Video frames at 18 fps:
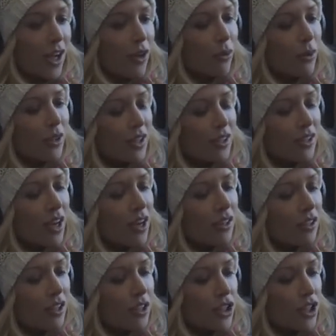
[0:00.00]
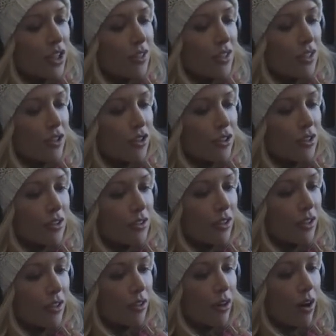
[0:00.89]
Well, not cheesy. Just
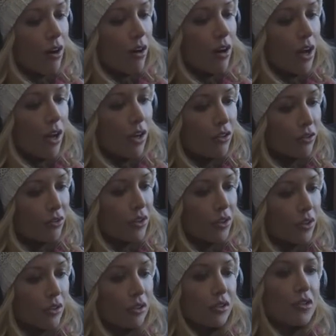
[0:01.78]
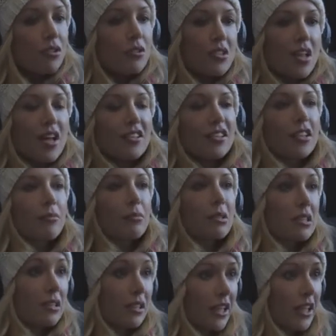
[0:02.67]
there are 100 girls whose last name
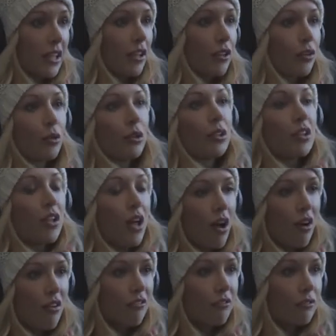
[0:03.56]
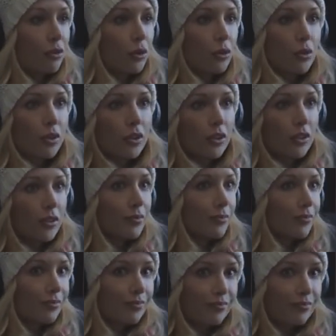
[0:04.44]
is Lee or Love or.